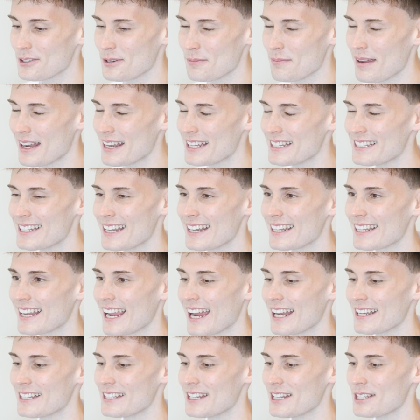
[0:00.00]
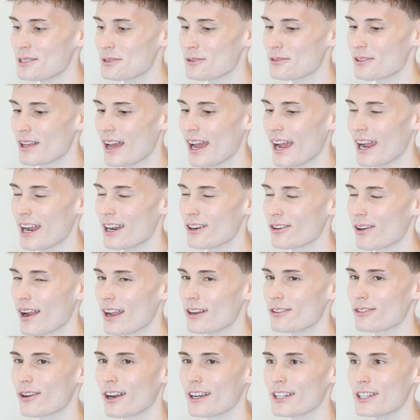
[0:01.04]
your many dedicated years with the ARA,
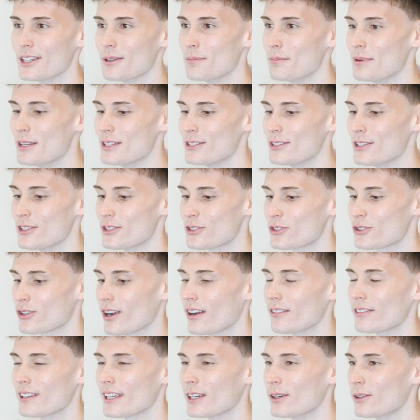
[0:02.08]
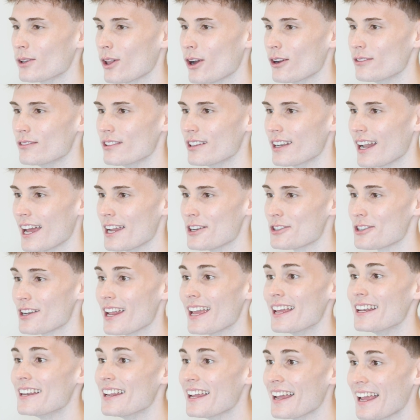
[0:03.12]
running your business, travelling all over the nation
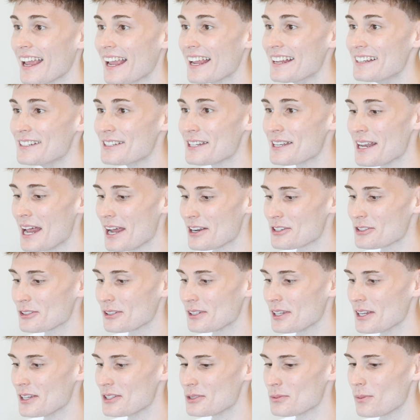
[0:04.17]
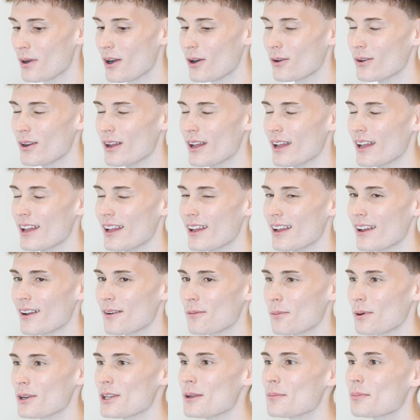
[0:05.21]
and internationally as well,
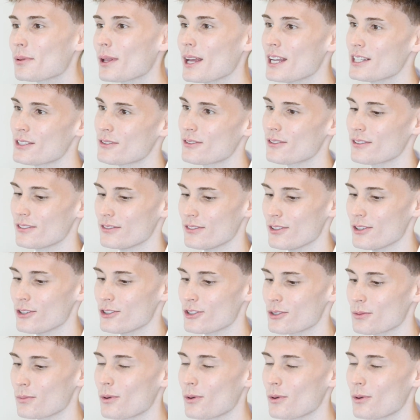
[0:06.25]
what are your plans for the future?